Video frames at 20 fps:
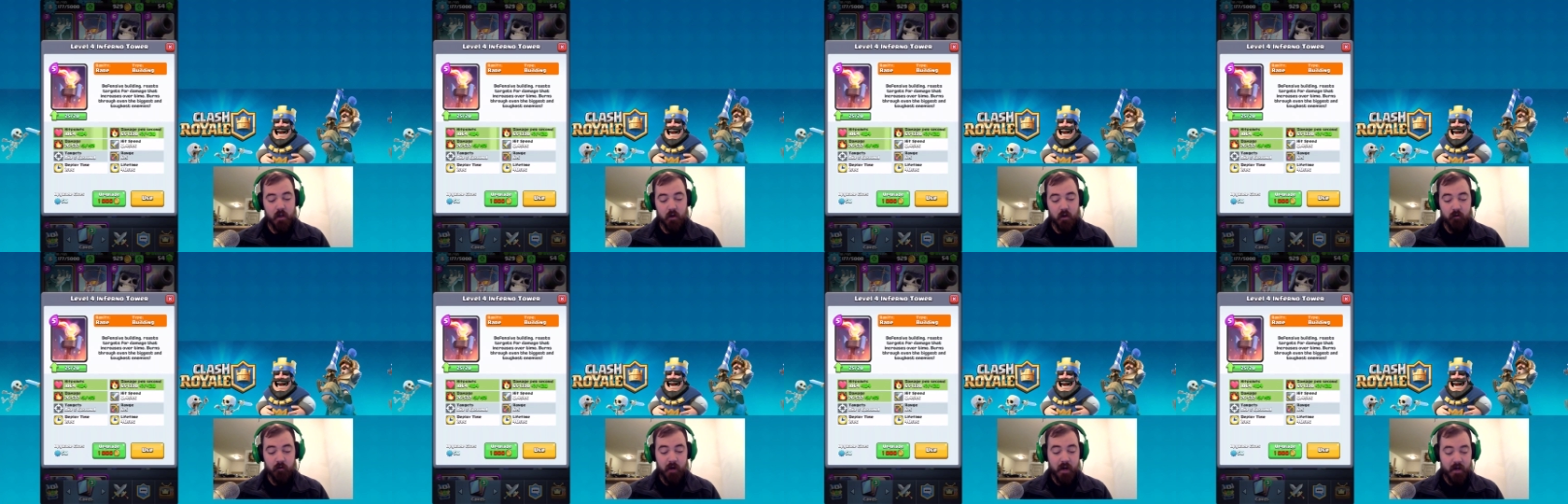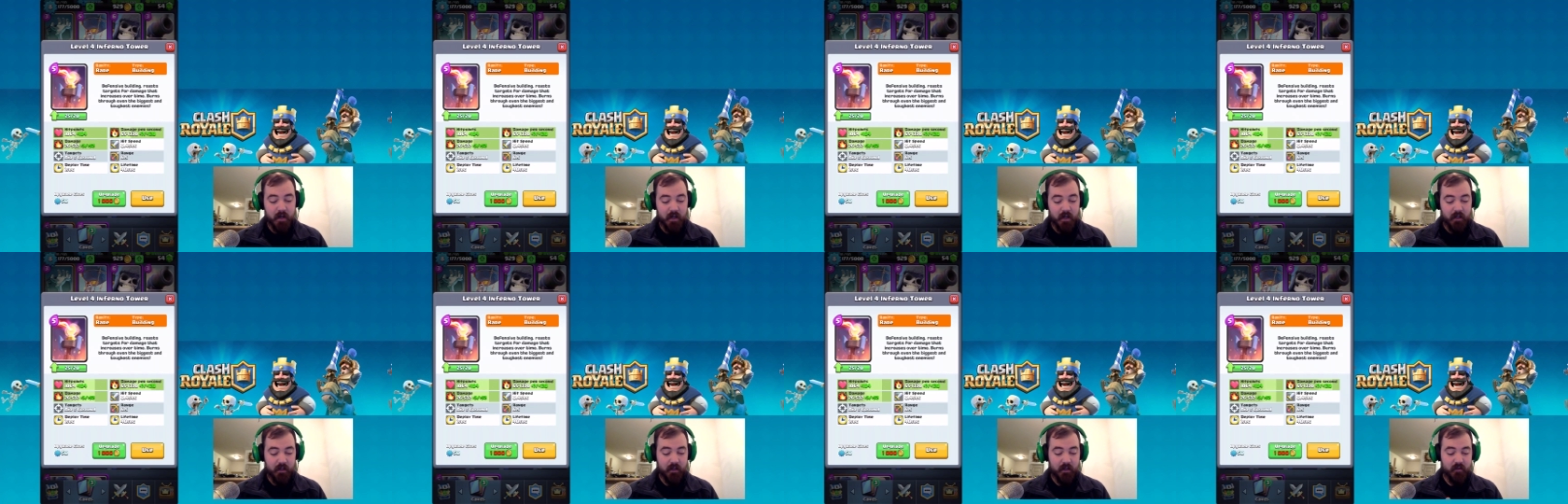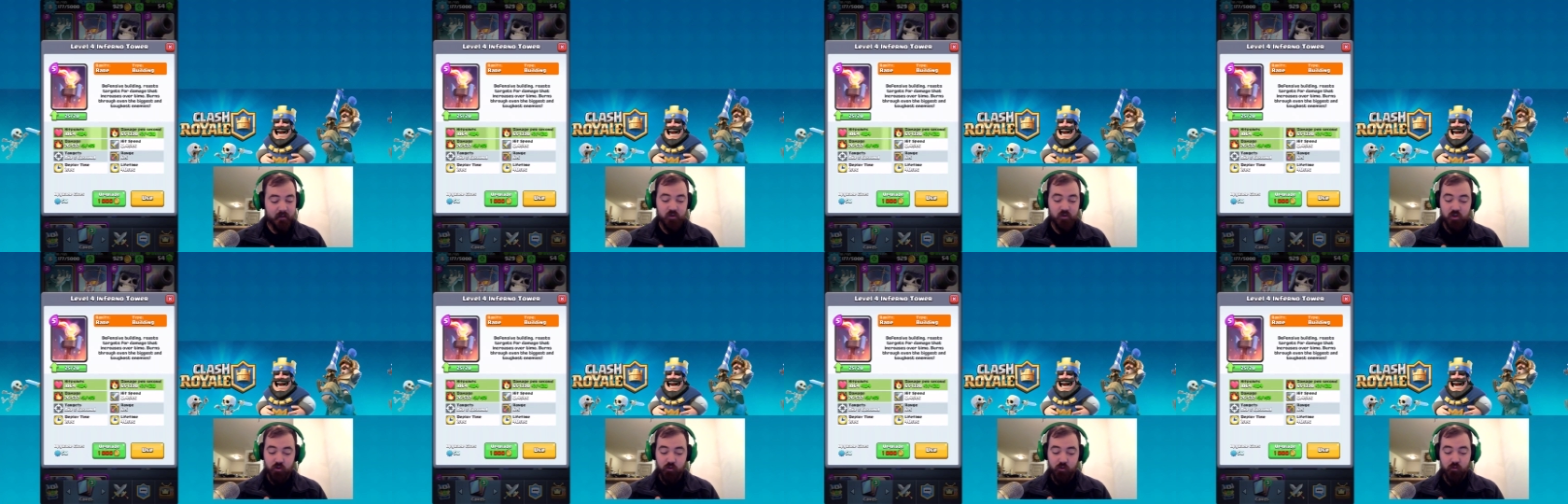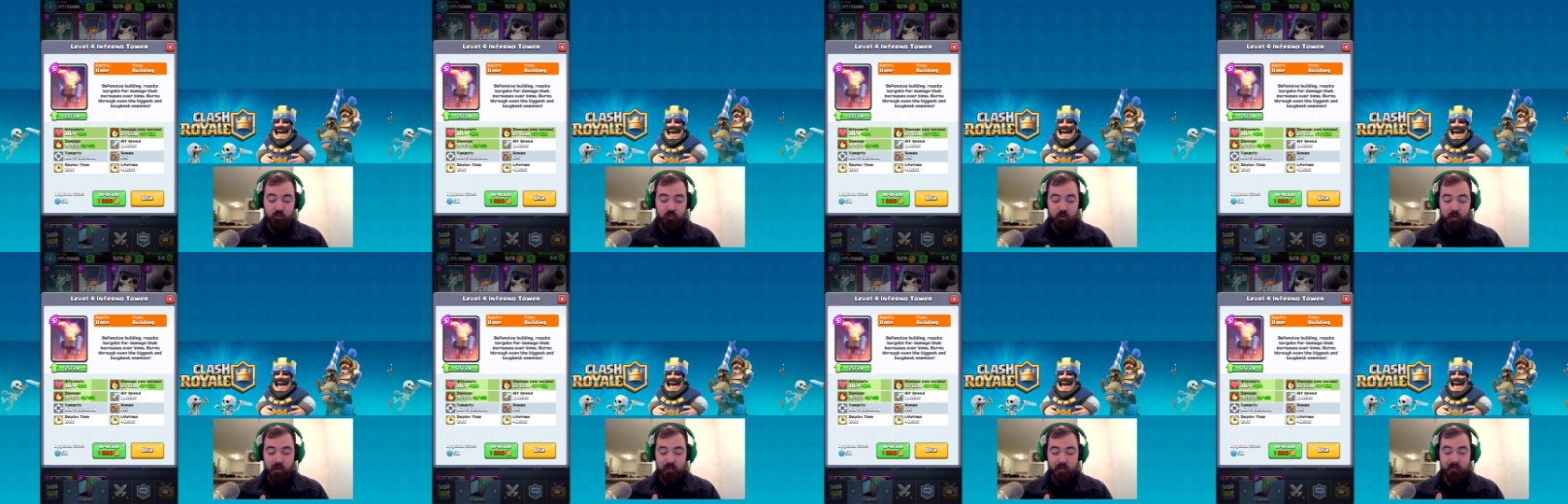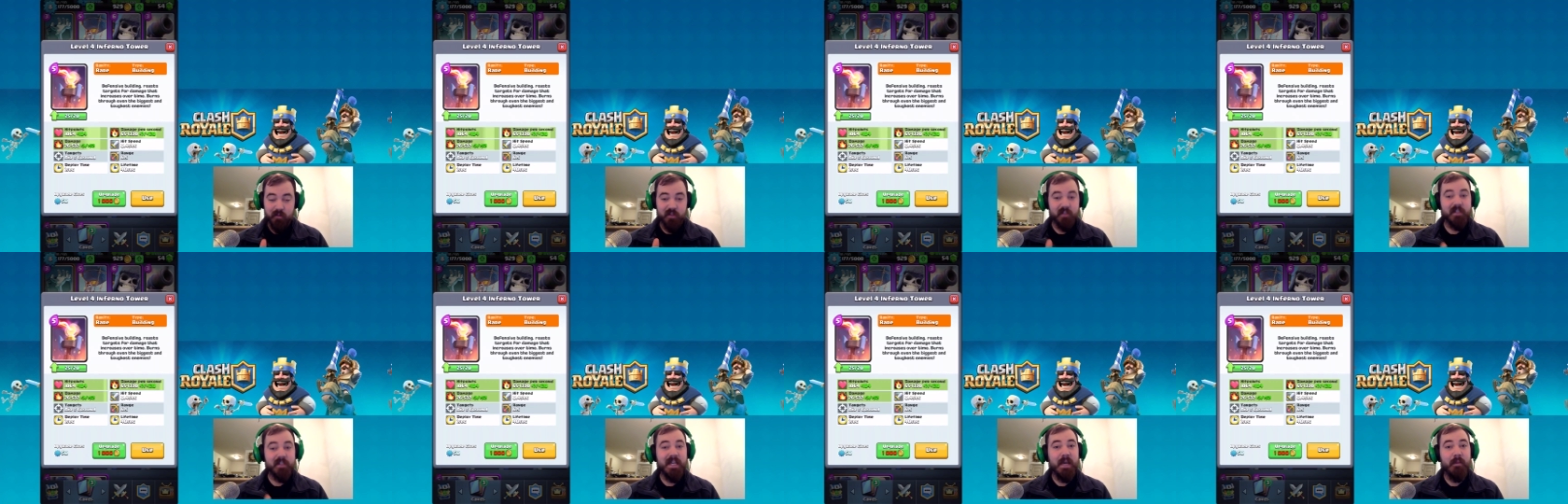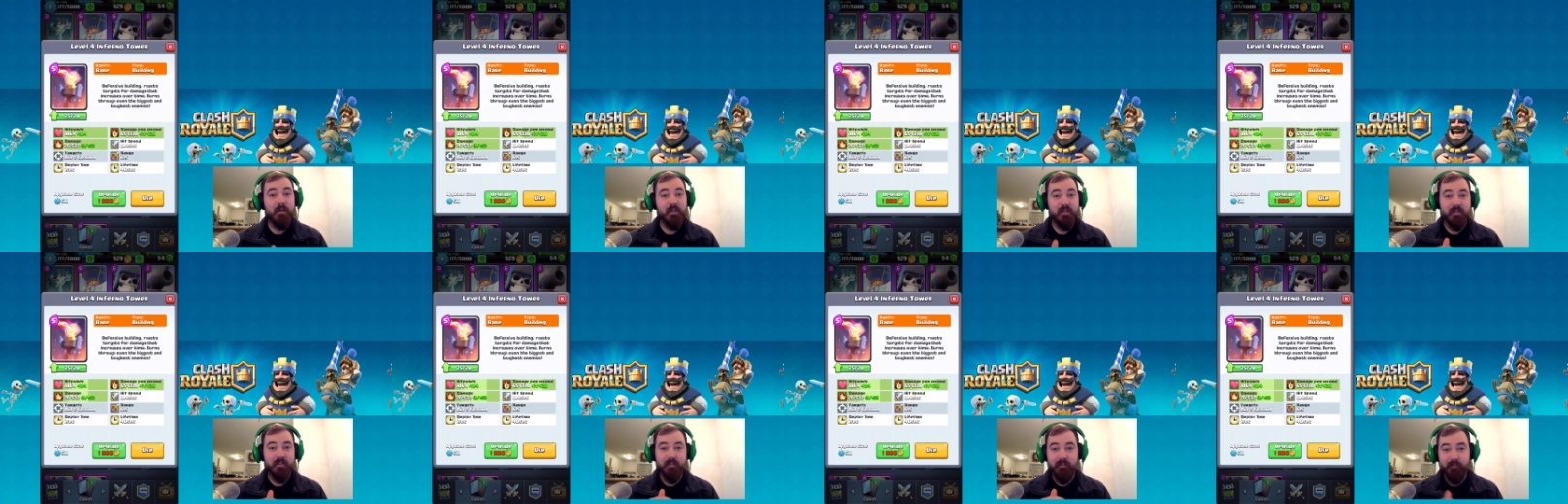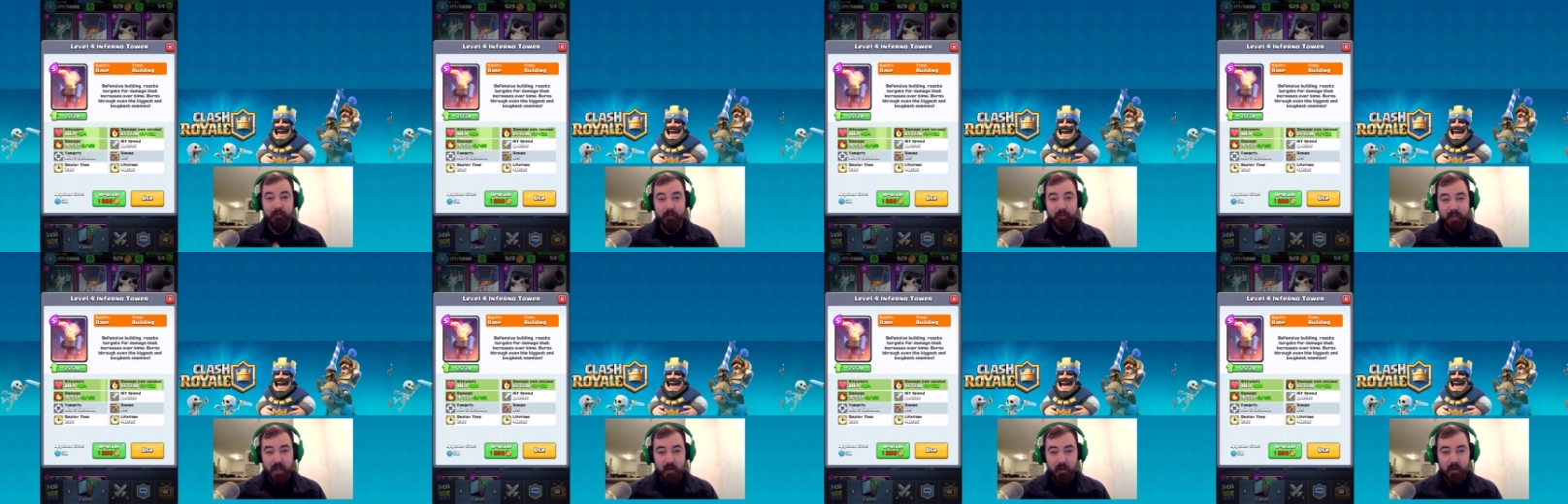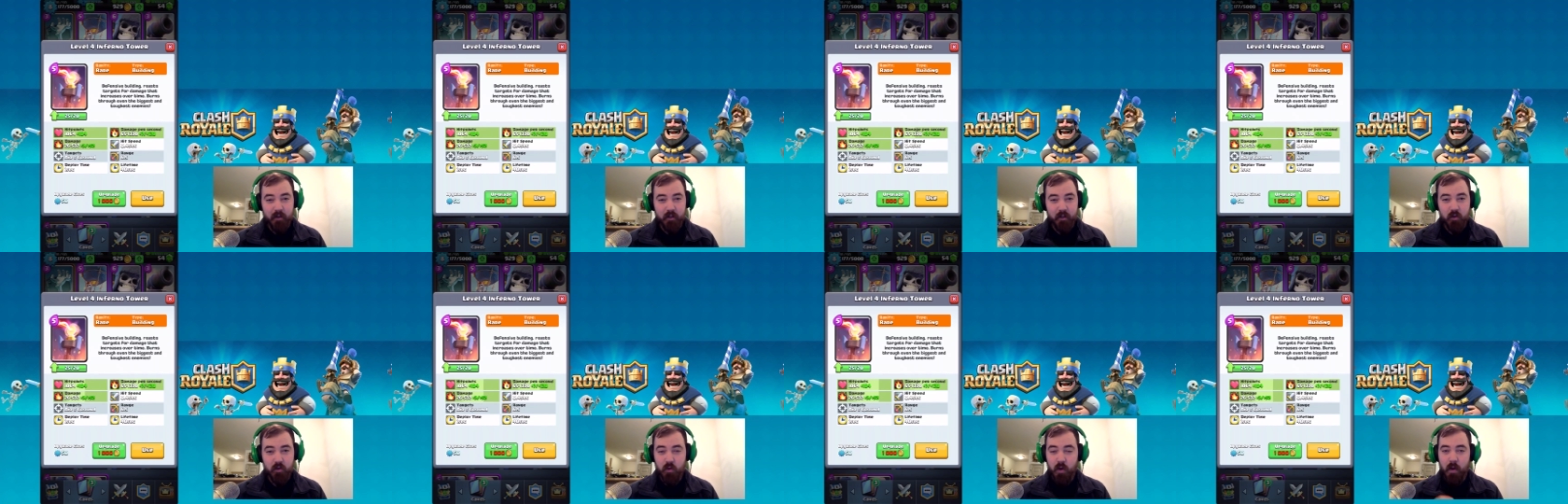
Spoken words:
Granted, it doesn't do as much damage as the Inferno Tower can do,